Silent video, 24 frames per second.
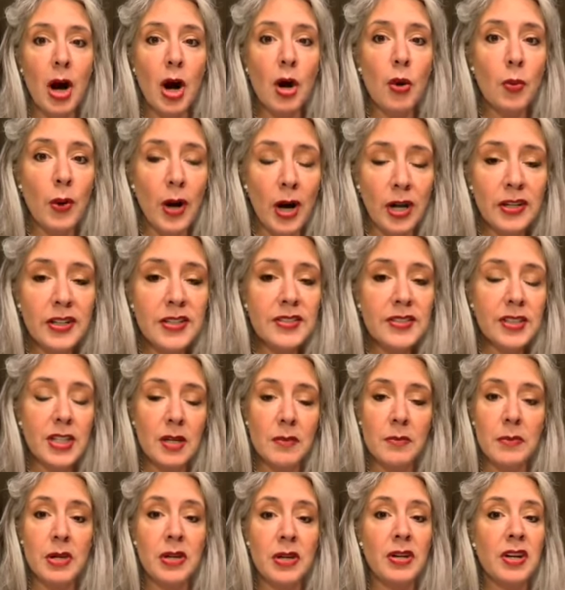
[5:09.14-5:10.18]
wellness
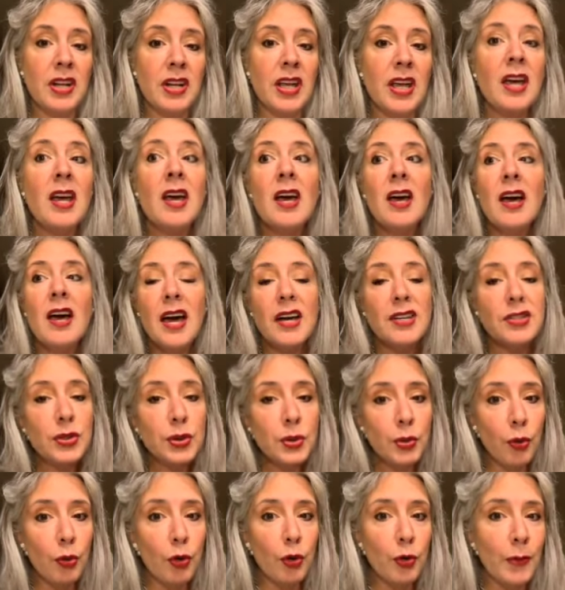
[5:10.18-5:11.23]
community has
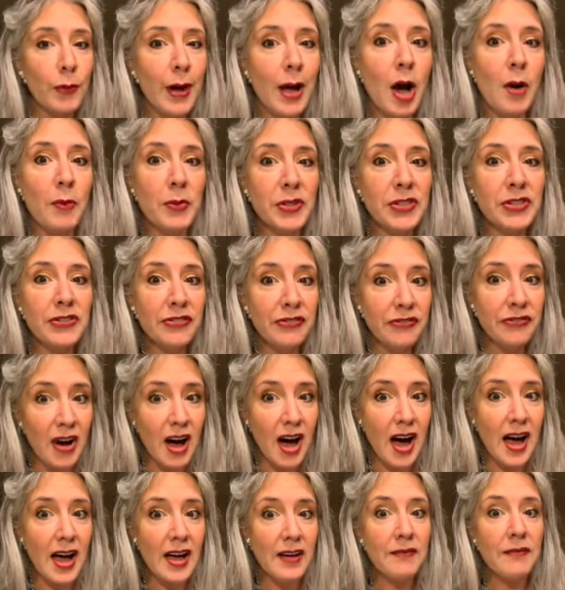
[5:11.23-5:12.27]
grown by almost
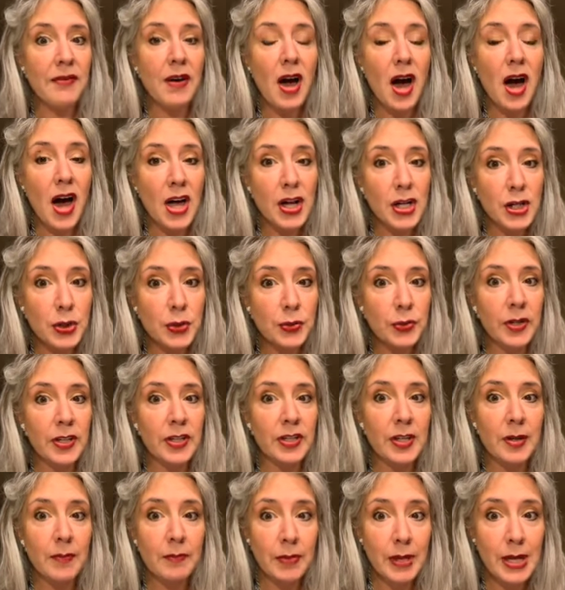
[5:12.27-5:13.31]

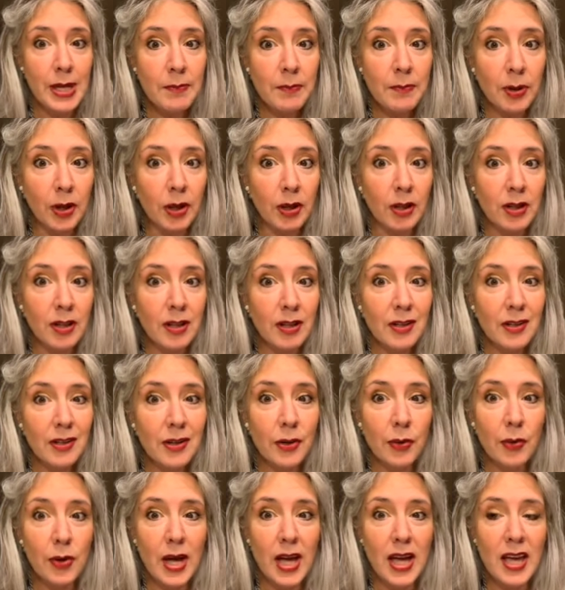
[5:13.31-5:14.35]
500 people.
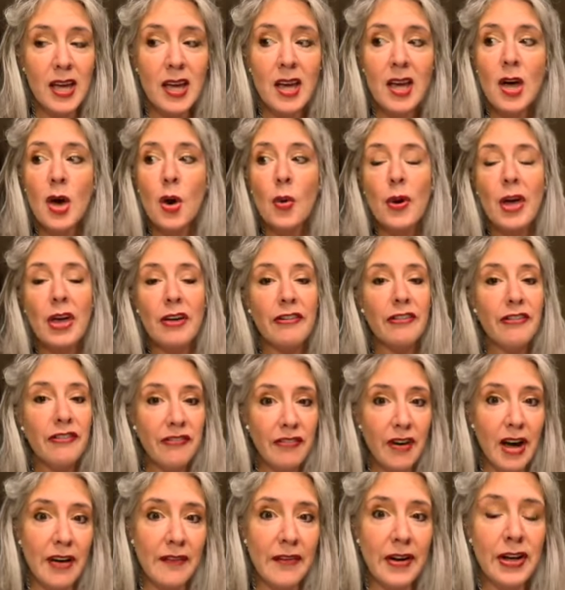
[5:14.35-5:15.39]
Okay. We have
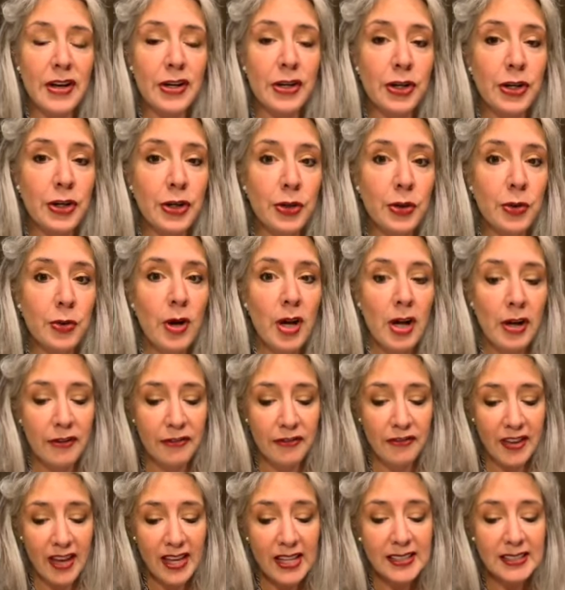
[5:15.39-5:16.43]
500 new
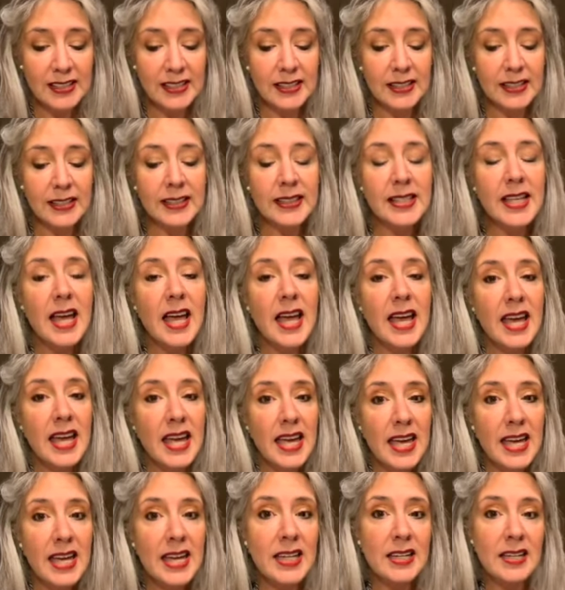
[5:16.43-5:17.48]
faces
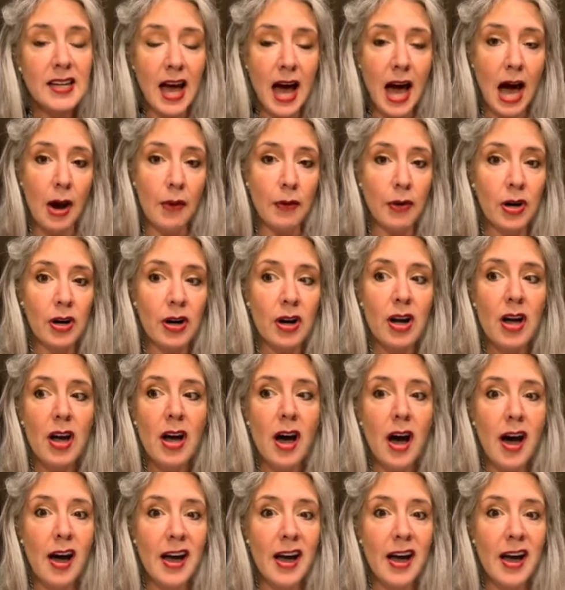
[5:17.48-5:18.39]
in our